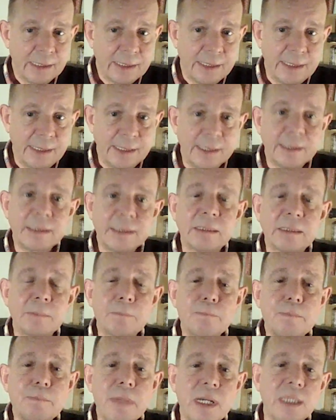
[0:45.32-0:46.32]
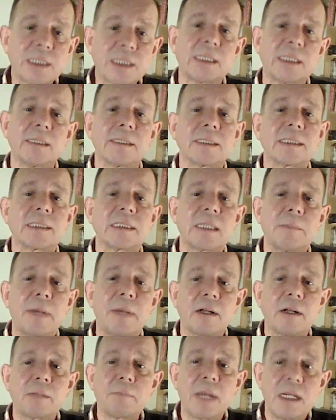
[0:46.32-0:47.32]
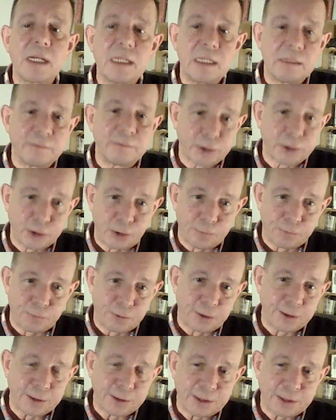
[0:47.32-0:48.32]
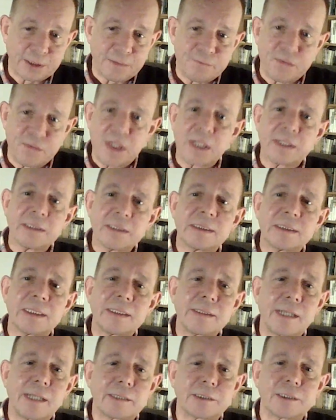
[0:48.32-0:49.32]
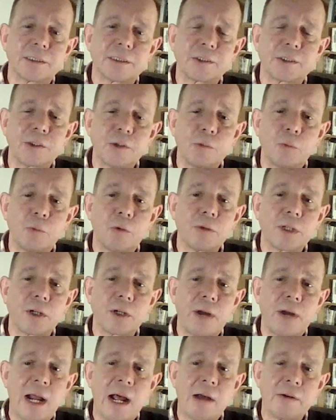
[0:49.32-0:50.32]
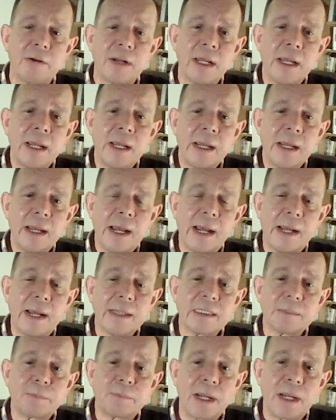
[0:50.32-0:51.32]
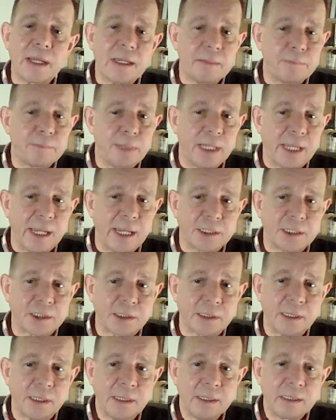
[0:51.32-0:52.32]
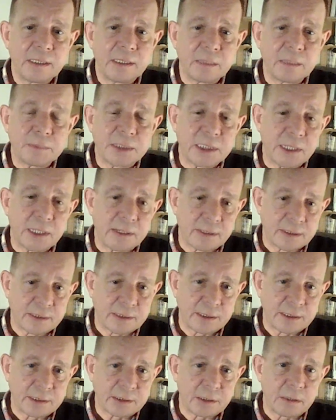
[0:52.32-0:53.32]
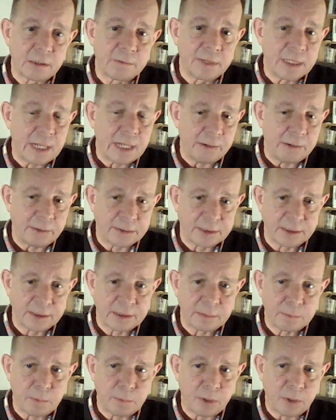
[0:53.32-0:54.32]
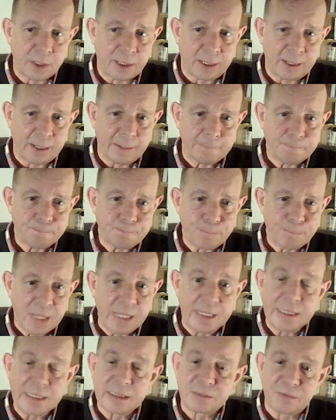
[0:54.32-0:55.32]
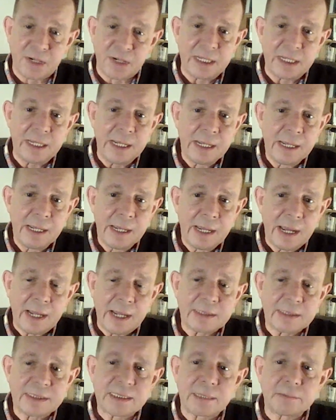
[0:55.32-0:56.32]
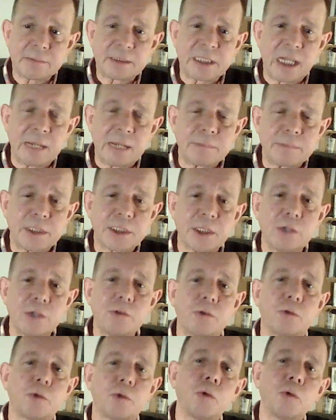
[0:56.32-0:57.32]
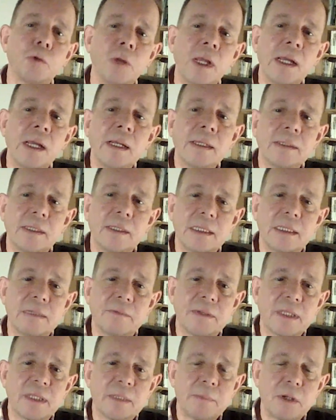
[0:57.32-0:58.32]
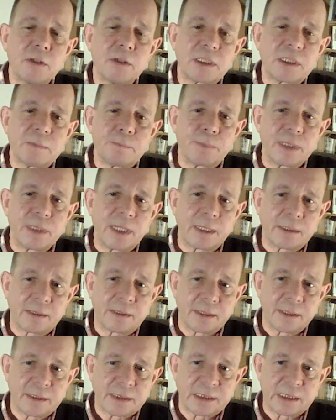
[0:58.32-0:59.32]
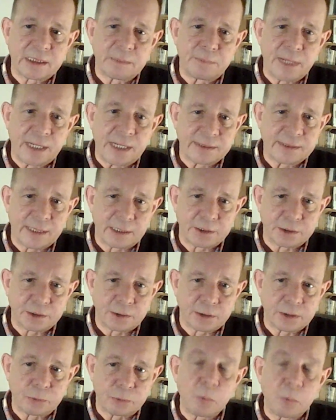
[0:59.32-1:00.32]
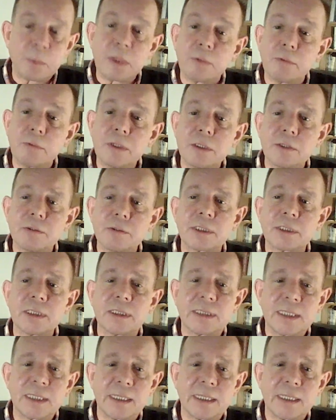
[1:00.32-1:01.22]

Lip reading: He is merciless about medieval sovereigns, the villains and nutters who wore the crown, and by implication, the absurdities of inherited monarchy. He's funny and sometimes so cruel that even the most bloodthirsty Plantagenet would be reduced to